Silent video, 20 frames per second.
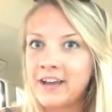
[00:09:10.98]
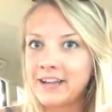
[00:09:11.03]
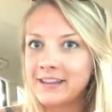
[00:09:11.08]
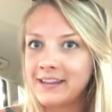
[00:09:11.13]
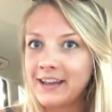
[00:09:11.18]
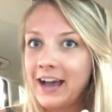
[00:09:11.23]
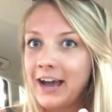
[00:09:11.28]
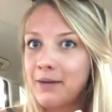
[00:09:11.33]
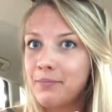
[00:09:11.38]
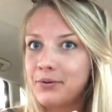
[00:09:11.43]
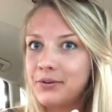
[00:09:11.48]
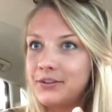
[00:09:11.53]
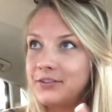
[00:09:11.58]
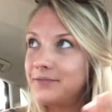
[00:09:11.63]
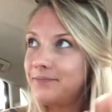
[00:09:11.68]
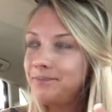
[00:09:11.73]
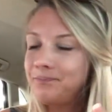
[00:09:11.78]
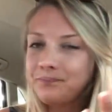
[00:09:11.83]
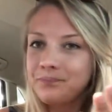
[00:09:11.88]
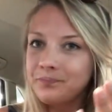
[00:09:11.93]
that to
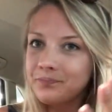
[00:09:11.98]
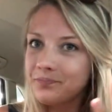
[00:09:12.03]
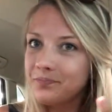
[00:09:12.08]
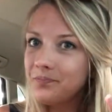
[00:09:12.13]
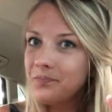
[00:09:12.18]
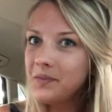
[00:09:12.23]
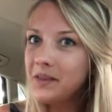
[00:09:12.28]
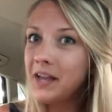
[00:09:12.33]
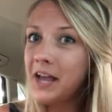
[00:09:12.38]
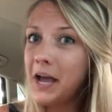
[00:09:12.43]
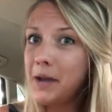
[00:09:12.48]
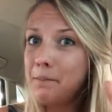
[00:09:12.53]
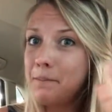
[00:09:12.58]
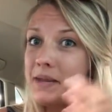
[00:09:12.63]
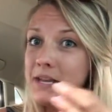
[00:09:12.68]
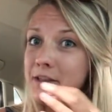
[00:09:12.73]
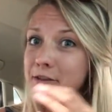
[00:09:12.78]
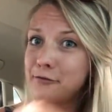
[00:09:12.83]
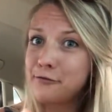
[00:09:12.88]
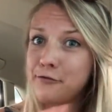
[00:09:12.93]
happen and
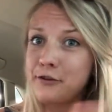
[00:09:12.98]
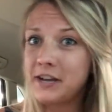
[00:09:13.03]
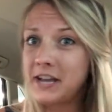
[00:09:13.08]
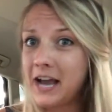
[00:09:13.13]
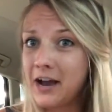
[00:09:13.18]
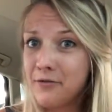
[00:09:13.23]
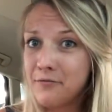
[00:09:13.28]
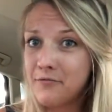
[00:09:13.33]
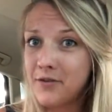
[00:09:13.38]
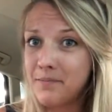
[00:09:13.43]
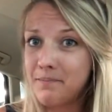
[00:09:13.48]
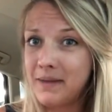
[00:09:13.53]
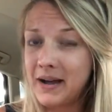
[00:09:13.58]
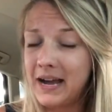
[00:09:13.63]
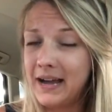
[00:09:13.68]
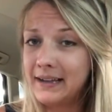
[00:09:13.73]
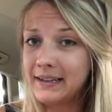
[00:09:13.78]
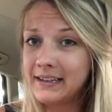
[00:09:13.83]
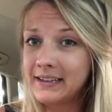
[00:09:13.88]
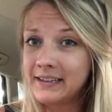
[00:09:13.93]
me to freak out and run
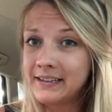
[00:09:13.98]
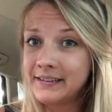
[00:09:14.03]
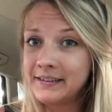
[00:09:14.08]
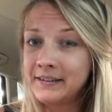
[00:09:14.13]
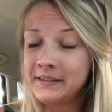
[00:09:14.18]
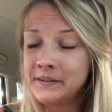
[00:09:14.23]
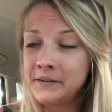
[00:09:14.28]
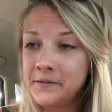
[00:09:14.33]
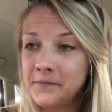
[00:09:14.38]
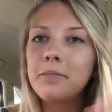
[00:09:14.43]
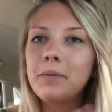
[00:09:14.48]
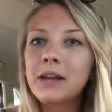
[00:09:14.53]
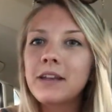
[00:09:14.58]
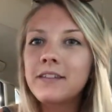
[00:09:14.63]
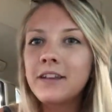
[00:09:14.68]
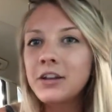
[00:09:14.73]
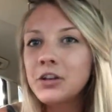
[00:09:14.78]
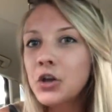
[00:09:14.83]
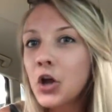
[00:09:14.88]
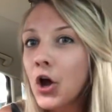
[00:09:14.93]
back,
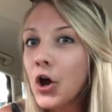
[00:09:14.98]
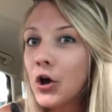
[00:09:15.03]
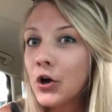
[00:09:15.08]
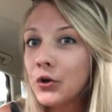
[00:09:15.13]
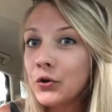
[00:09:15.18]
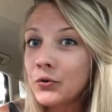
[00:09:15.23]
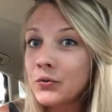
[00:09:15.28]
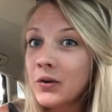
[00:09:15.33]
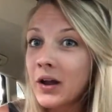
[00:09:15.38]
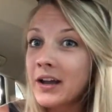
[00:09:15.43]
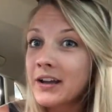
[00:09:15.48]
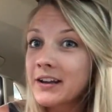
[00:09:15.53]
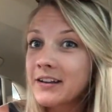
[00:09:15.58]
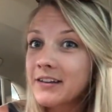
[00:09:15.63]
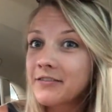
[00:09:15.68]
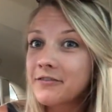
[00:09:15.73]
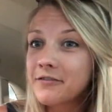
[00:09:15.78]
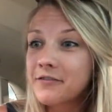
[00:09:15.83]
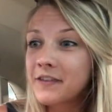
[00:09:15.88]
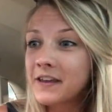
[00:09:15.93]
because I know
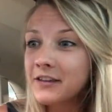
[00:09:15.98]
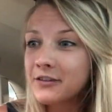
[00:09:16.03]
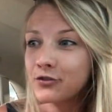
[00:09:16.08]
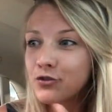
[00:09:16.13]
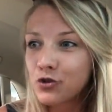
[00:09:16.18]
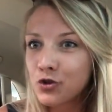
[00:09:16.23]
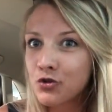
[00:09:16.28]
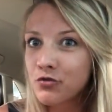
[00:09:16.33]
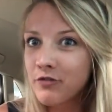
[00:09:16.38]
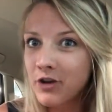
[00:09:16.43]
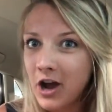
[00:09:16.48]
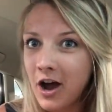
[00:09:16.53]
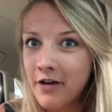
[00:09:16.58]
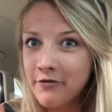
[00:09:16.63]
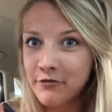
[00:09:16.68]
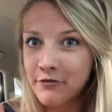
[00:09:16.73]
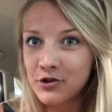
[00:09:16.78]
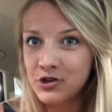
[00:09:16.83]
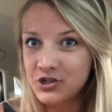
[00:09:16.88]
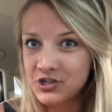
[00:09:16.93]
like things do
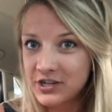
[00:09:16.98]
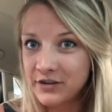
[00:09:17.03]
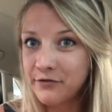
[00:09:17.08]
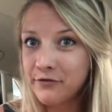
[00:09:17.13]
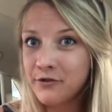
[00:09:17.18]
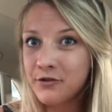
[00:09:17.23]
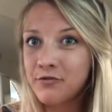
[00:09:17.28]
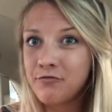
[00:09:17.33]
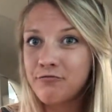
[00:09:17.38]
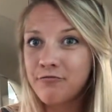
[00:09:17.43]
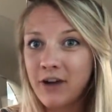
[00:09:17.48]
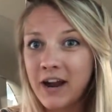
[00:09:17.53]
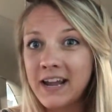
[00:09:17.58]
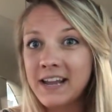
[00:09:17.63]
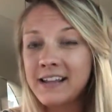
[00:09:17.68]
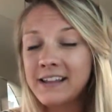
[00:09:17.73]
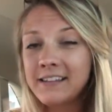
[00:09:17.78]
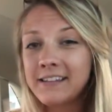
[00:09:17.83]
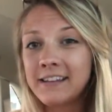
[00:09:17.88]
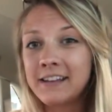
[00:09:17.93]
recover at different
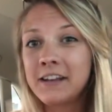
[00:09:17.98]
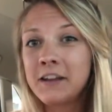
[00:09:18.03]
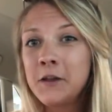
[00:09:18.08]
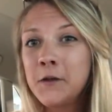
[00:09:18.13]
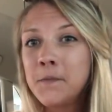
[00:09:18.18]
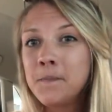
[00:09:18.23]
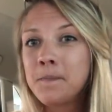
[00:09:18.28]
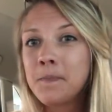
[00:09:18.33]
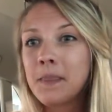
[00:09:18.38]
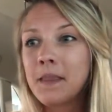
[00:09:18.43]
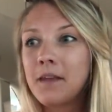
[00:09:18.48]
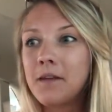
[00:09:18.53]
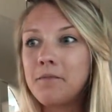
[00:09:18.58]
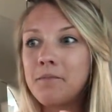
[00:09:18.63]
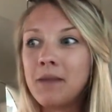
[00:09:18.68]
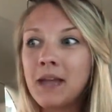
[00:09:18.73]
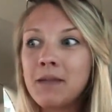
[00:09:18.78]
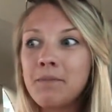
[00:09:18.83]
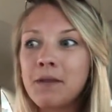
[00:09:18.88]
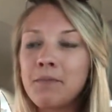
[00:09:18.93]
rates, and
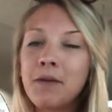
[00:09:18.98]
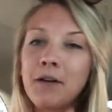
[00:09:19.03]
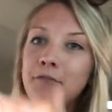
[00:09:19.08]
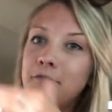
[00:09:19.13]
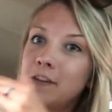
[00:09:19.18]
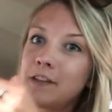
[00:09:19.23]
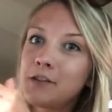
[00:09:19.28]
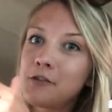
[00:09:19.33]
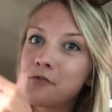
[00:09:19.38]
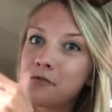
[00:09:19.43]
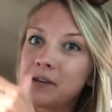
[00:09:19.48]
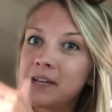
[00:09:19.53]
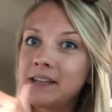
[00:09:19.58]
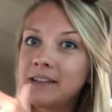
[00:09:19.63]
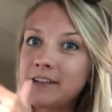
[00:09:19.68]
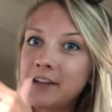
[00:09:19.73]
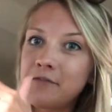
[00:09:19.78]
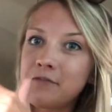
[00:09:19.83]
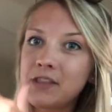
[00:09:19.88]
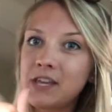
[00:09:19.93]
maybe my physical
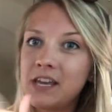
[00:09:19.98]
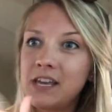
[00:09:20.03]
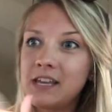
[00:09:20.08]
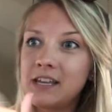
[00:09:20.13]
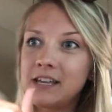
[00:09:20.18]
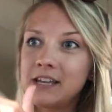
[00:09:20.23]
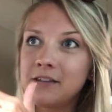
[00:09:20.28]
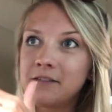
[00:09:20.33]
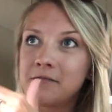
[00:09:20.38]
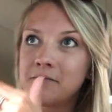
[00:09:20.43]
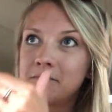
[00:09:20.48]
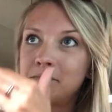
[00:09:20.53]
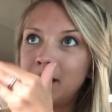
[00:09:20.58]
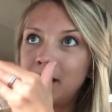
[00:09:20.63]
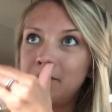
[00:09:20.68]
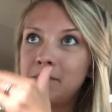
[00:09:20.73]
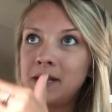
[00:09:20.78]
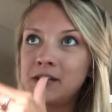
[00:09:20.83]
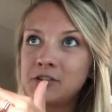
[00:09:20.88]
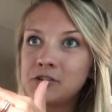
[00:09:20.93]
is overtaking
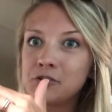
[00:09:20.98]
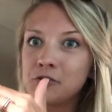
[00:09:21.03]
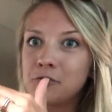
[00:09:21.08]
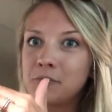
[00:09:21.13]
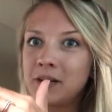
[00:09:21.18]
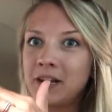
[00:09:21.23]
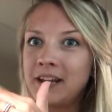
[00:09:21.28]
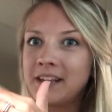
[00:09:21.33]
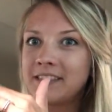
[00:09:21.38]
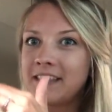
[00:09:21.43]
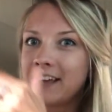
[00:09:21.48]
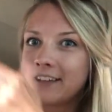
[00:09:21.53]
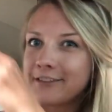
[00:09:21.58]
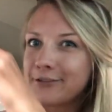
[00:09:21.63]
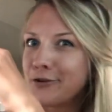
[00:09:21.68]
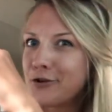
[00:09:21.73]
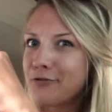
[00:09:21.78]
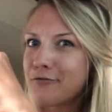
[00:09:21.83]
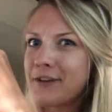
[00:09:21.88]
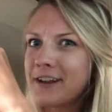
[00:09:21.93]
my mental, but like that's
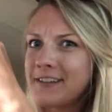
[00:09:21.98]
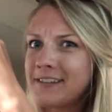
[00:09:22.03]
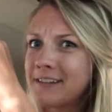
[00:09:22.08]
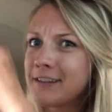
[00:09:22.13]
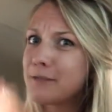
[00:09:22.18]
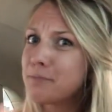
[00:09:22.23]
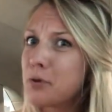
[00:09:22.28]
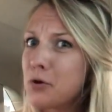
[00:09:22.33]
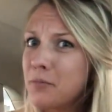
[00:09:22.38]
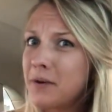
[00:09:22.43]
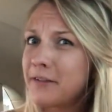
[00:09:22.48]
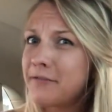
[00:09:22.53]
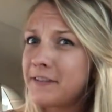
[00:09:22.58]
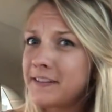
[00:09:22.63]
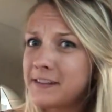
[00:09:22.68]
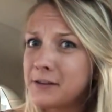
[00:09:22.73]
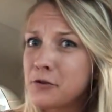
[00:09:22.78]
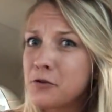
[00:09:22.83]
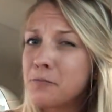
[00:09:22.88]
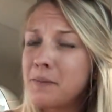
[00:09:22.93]
not a reason to pull my
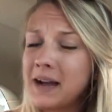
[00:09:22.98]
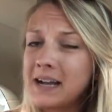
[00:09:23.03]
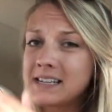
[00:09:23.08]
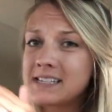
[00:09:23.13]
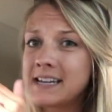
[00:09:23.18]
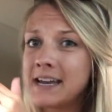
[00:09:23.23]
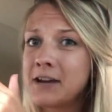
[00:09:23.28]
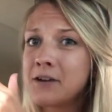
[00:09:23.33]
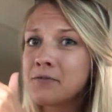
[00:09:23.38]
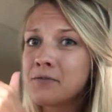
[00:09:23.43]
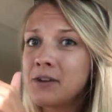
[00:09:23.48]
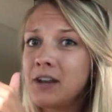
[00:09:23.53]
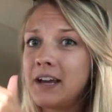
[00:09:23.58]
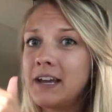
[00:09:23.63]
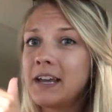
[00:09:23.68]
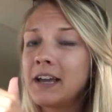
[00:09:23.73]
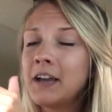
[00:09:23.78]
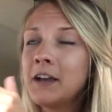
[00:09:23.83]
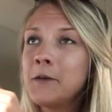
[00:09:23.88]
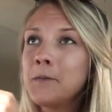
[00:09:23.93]
physical back down.
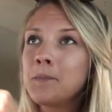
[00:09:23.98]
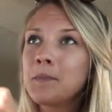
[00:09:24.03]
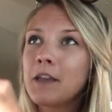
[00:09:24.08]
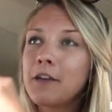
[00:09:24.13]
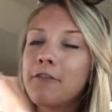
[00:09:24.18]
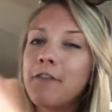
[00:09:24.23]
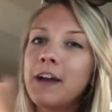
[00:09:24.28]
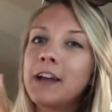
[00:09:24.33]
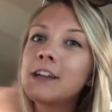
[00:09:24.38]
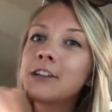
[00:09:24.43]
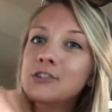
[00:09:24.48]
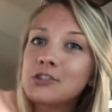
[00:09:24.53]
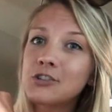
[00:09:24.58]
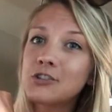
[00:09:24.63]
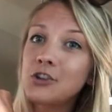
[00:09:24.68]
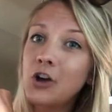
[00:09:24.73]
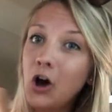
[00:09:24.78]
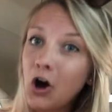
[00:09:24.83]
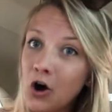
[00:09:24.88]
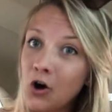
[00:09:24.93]
Like if I can
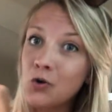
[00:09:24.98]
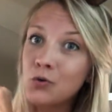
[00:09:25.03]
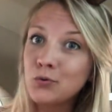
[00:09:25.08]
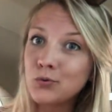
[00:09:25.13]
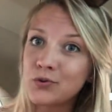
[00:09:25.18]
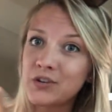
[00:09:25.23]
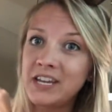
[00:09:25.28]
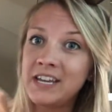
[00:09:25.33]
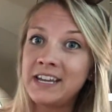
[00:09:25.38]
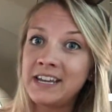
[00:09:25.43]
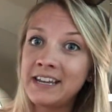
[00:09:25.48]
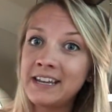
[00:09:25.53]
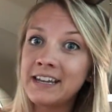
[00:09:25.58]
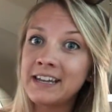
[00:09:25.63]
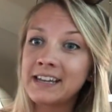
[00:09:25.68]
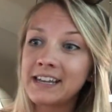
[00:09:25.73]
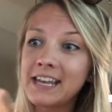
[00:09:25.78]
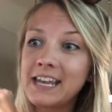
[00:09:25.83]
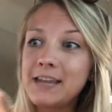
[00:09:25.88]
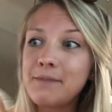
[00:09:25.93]
just hold it
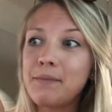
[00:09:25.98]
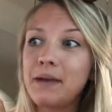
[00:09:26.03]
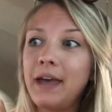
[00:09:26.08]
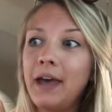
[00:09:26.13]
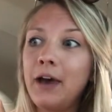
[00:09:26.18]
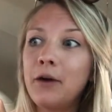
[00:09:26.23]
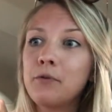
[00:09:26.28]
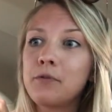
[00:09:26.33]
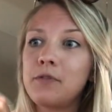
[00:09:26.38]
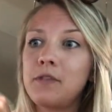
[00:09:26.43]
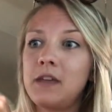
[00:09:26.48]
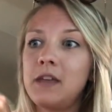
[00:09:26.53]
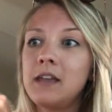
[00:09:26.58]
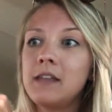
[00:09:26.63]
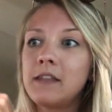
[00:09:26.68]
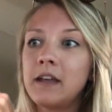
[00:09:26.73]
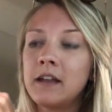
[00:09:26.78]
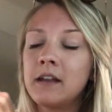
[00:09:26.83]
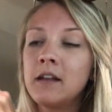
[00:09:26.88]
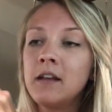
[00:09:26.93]
and keep it healthy,
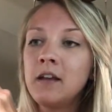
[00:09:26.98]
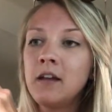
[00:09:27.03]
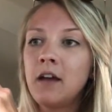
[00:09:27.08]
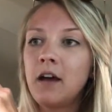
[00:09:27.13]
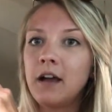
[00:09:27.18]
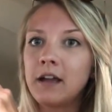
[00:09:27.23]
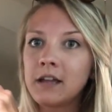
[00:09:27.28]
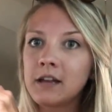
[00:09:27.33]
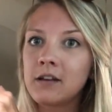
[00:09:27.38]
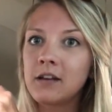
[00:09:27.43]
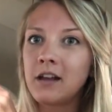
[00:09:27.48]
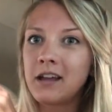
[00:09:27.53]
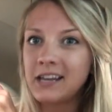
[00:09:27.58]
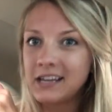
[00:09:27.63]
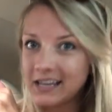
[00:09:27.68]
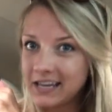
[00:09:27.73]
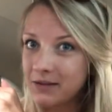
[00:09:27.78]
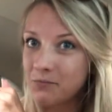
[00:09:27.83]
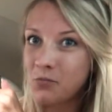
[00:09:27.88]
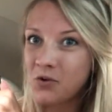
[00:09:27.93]
then I can
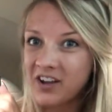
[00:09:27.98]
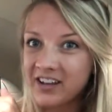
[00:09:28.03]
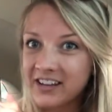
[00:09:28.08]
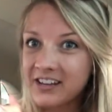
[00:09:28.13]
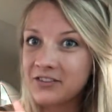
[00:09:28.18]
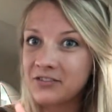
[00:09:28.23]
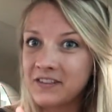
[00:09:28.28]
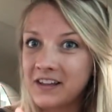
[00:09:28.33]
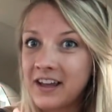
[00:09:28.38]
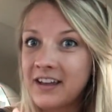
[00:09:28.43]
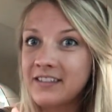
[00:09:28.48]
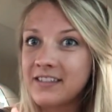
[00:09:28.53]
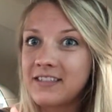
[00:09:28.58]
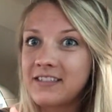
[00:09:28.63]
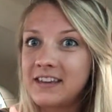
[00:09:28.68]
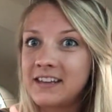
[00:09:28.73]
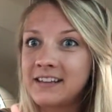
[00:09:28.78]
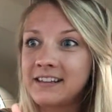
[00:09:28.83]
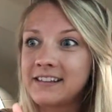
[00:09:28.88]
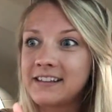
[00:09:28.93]
like keep working on the other
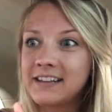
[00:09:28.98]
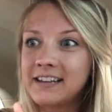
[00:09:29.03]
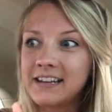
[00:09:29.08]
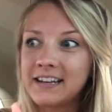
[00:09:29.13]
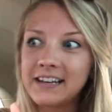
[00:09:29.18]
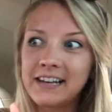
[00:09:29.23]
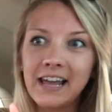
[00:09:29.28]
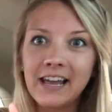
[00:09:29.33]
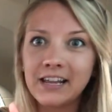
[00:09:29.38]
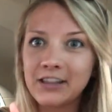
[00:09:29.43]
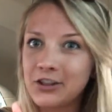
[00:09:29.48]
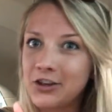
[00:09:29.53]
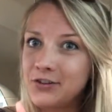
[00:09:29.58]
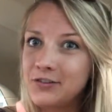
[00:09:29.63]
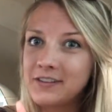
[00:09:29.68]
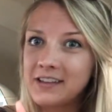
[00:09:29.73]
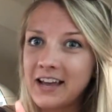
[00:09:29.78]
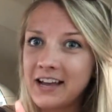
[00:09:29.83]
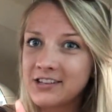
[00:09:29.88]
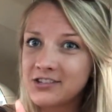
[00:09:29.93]
things and letting
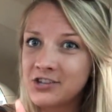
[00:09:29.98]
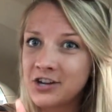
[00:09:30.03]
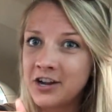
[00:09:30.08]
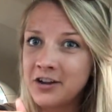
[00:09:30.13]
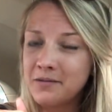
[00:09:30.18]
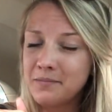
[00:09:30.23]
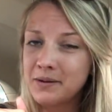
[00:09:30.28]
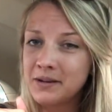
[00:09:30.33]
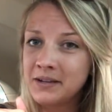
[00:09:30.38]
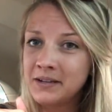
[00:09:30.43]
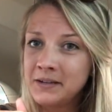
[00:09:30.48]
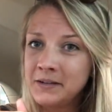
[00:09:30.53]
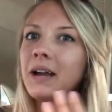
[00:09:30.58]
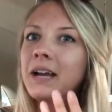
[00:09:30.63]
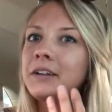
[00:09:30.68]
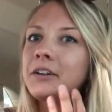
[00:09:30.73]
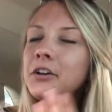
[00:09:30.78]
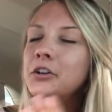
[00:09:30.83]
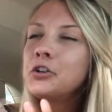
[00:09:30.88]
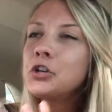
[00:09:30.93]
those catch up.
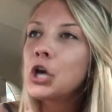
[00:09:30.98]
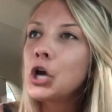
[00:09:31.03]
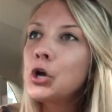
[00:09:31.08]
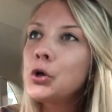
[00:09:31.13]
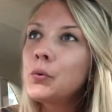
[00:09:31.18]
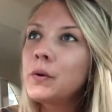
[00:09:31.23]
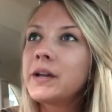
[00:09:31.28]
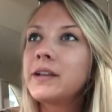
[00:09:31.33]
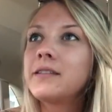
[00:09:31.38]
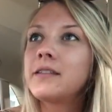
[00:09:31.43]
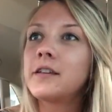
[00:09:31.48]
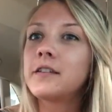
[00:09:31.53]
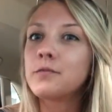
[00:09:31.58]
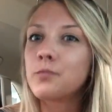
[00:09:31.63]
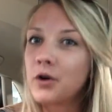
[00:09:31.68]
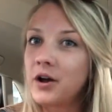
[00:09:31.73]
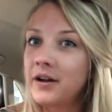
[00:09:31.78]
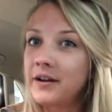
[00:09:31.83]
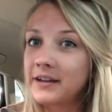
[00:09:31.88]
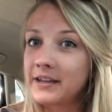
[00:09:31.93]
And I know it does
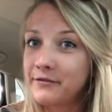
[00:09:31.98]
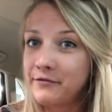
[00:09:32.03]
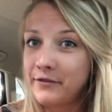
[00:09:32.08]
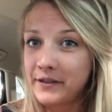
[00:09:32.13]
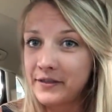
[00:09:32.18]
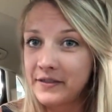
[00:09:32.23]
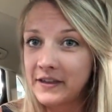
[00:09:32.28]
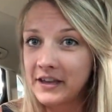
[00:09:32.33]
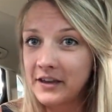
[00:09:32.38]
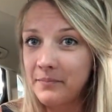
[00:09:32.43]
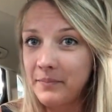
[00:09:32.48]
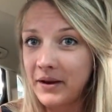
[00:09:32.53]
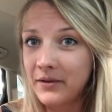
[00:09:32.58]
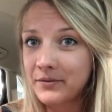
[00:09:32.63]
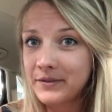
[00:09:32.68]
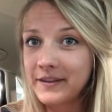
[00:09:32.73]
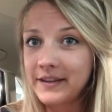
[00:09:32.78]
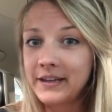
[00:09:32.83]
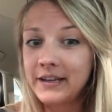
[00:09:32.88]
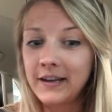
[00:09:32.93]
work if I think
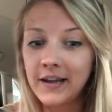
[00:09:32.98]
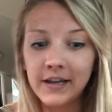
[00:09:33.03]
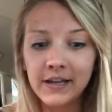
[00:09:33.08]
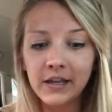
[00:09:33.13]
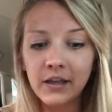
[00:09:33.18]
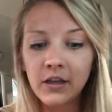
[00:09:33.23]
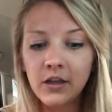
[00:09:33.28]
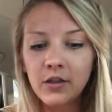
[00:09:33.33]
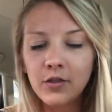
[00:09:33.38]
about it. Like